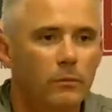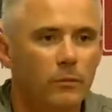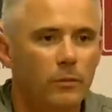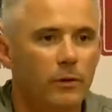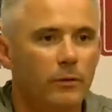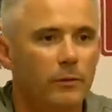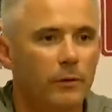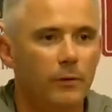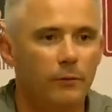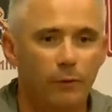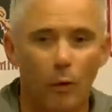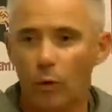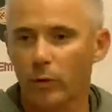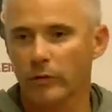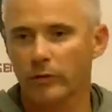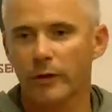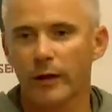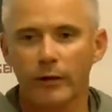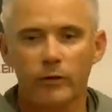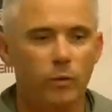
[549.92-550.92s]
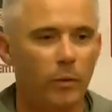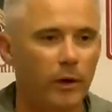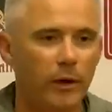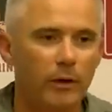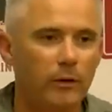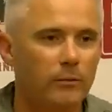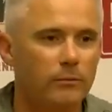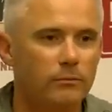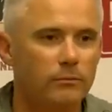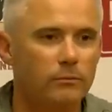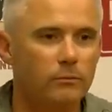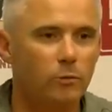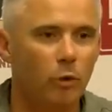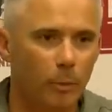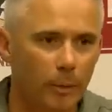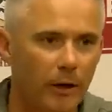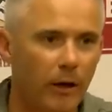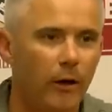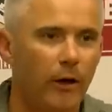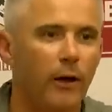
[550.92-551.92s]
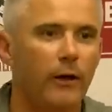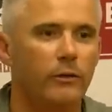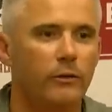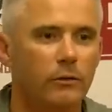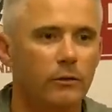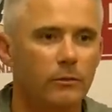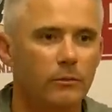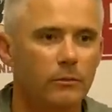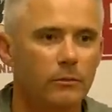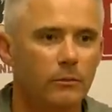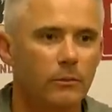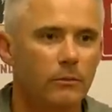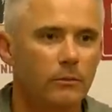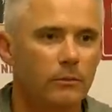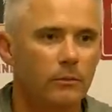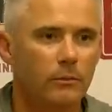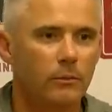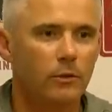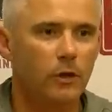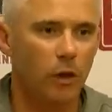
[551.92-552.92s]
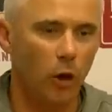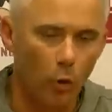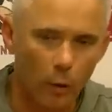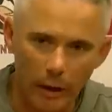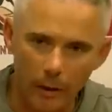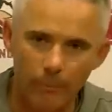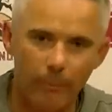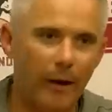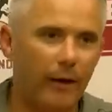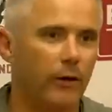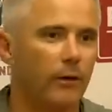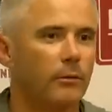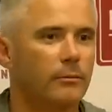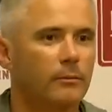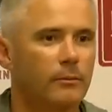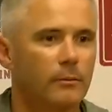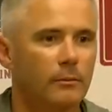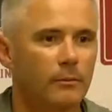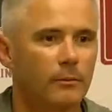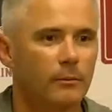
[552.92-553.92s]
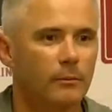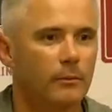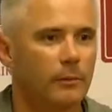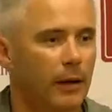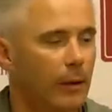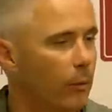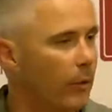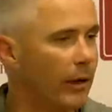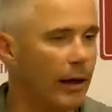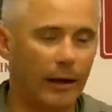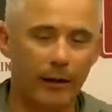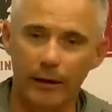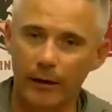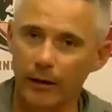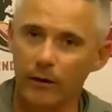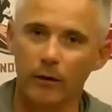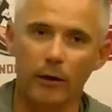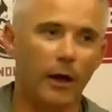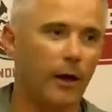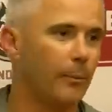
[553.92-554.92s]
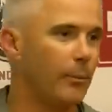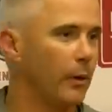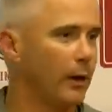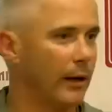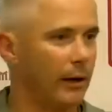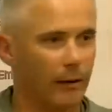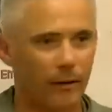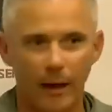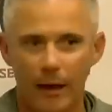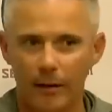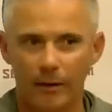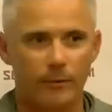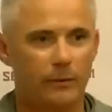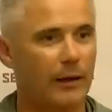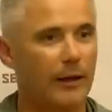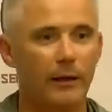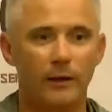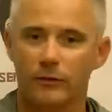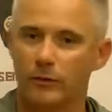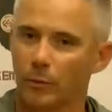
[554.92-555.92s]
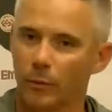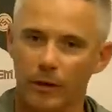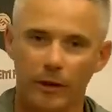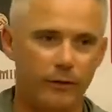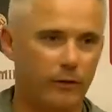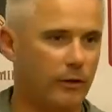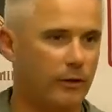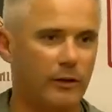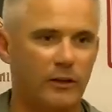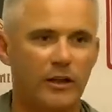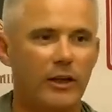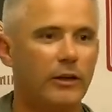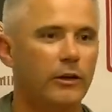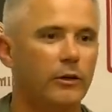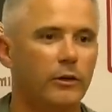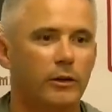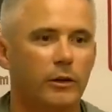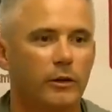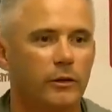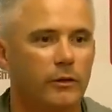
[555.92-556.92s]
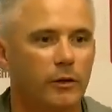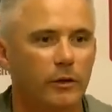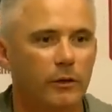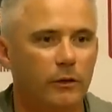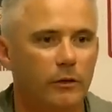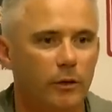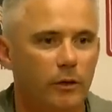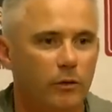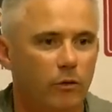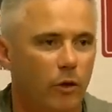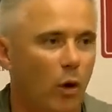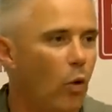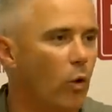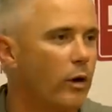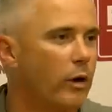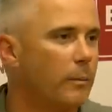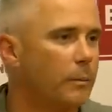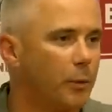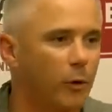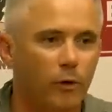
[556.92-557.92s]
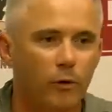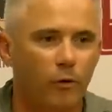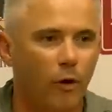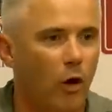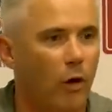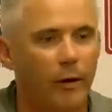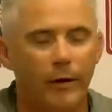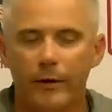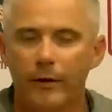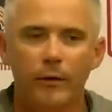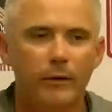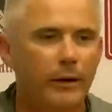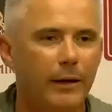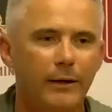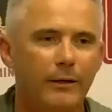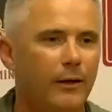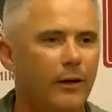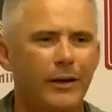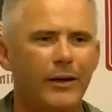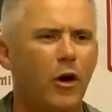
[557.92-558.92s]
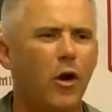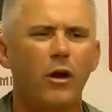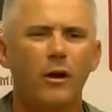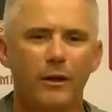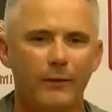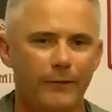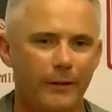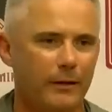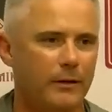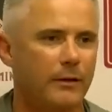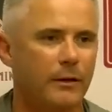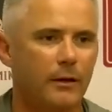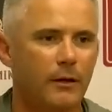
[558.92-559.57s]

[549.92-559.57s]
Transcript: the, the focus next week will be on us to go get better. Now we got to heal up. We got a lot of things that we're going to have to continue to, to, to grow and improve on and, and, and all of it.